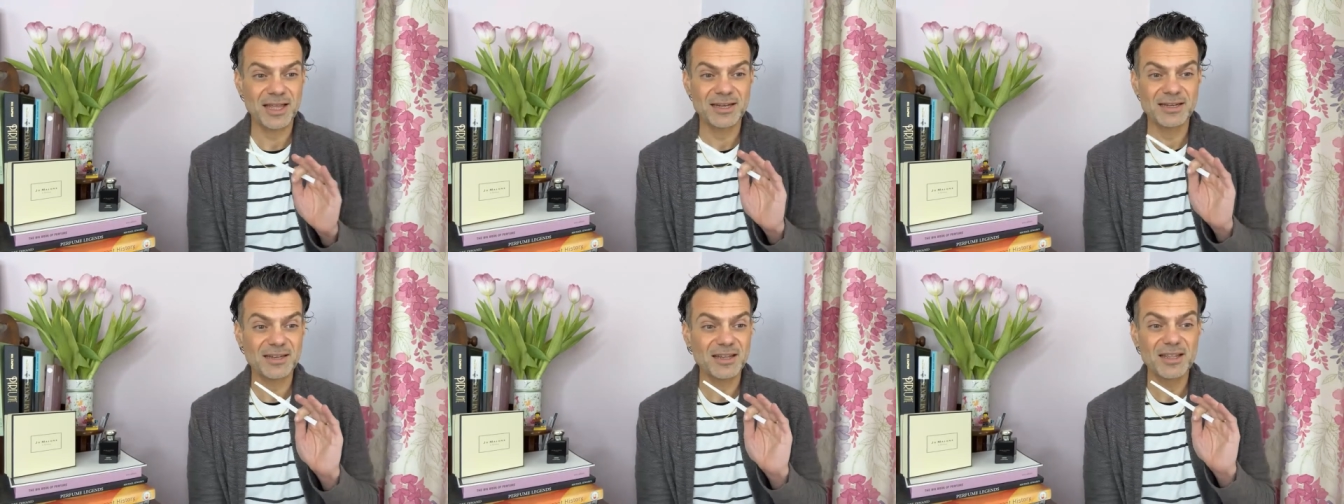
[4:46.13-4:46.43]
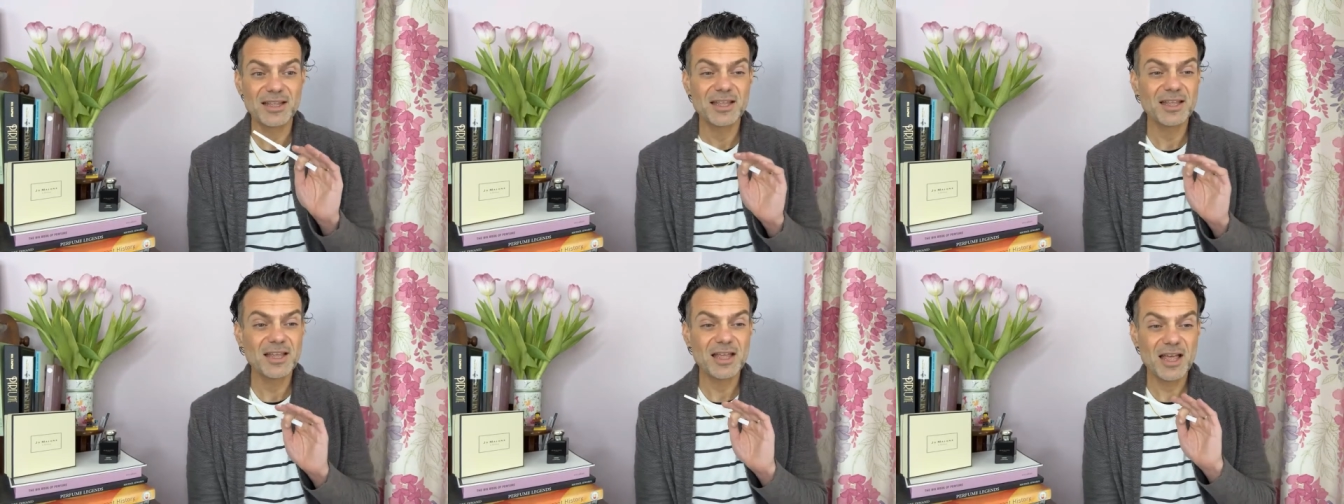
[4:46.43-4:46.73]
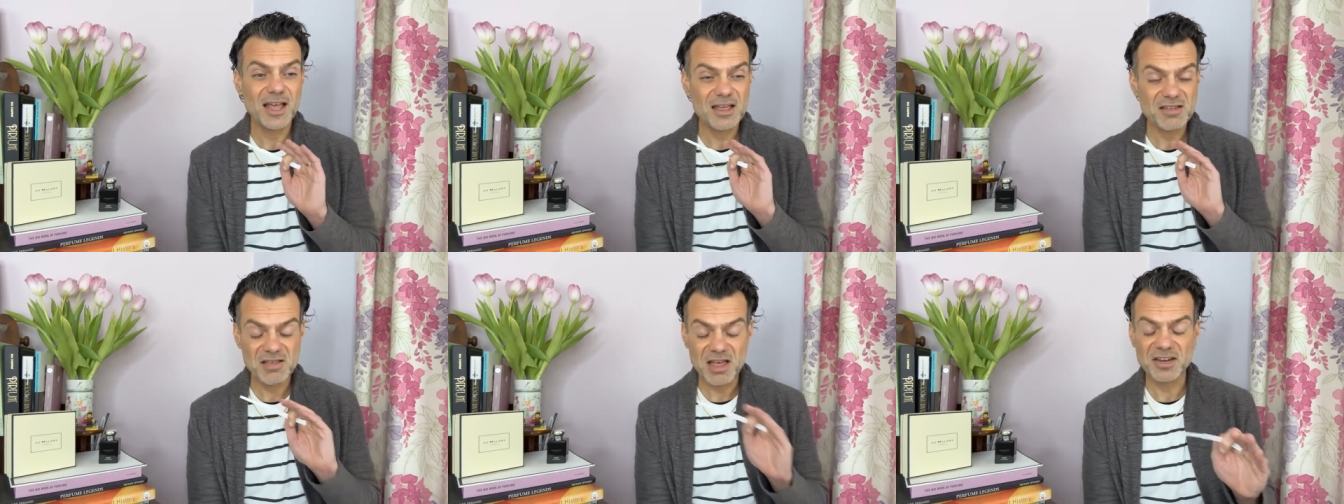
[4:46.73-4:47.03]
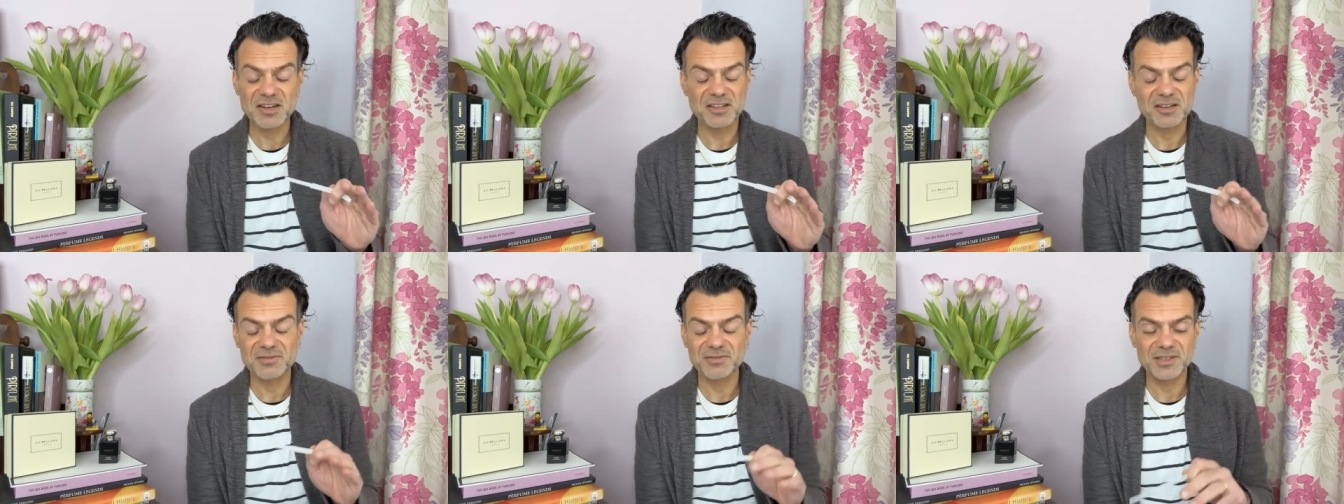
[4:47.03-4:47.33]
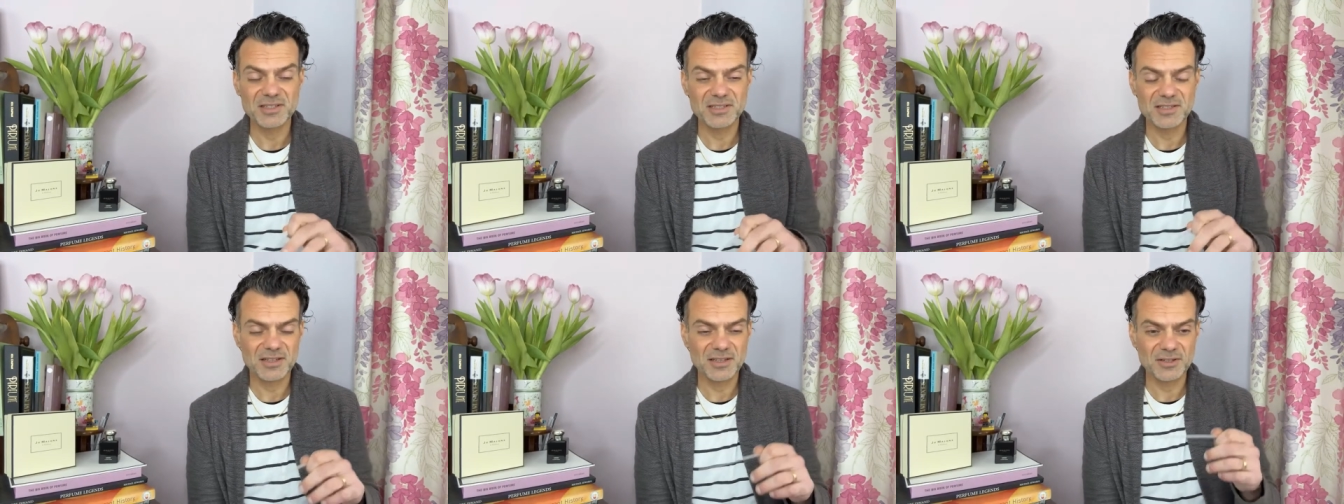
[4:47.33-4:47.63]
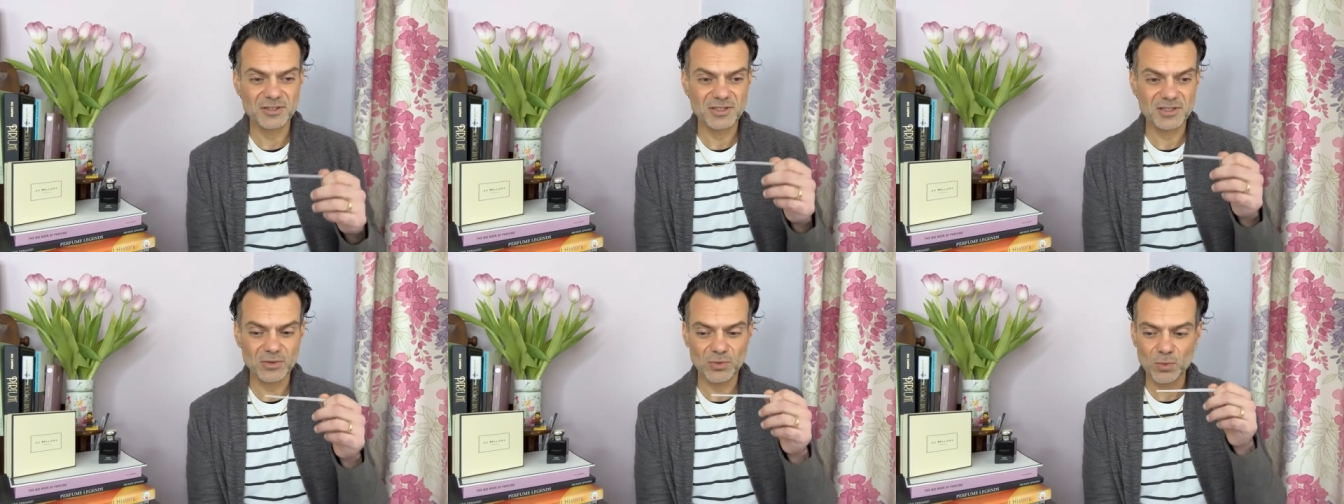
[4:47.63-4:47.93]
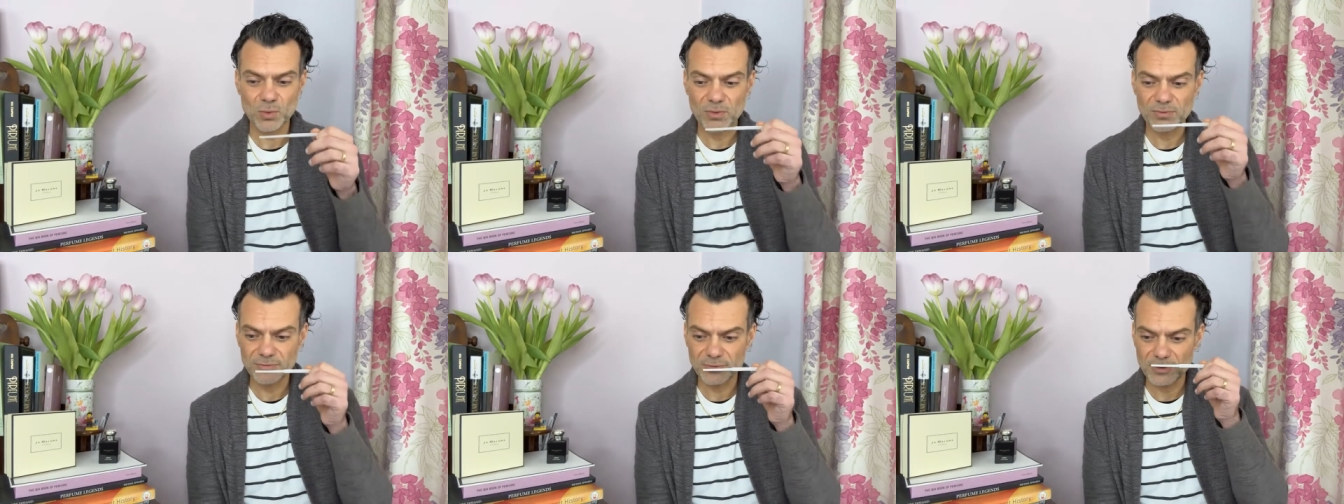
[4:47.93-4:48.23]
and unconvincing and
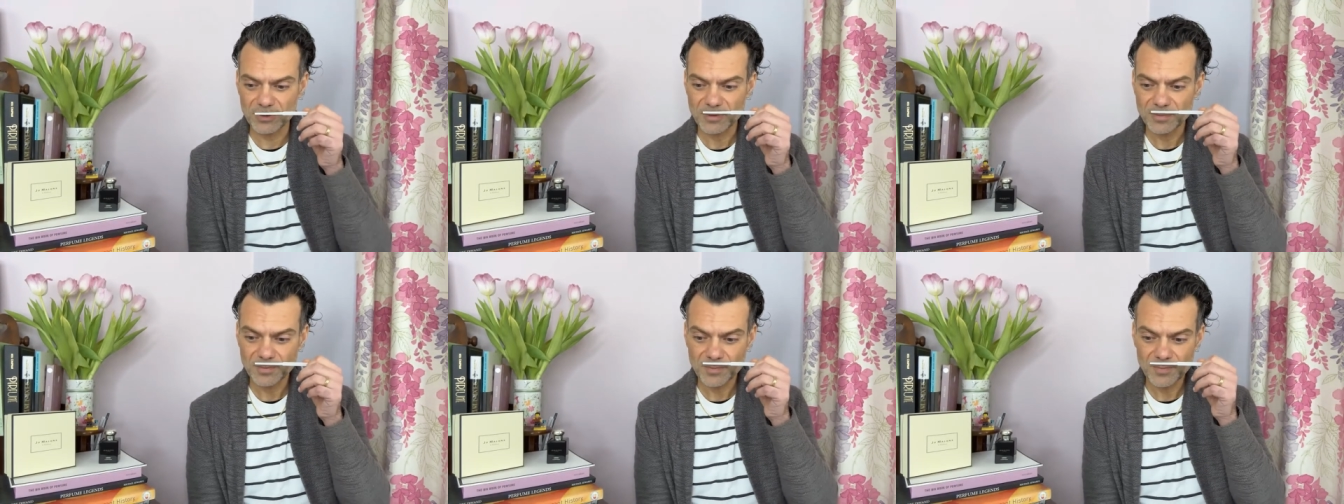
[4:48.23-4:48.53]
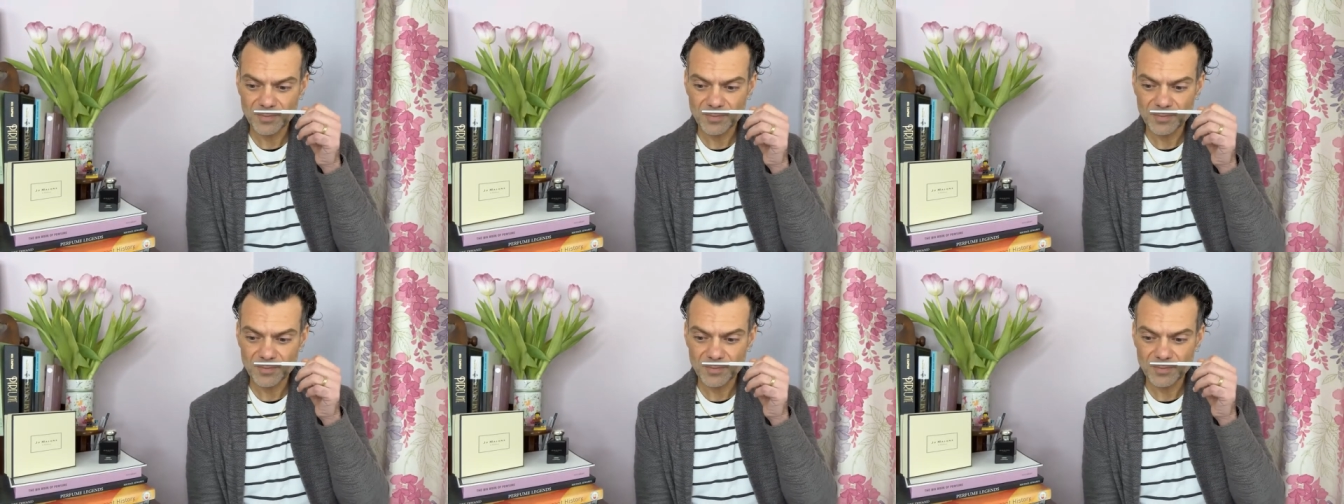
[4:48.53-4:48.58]
awful.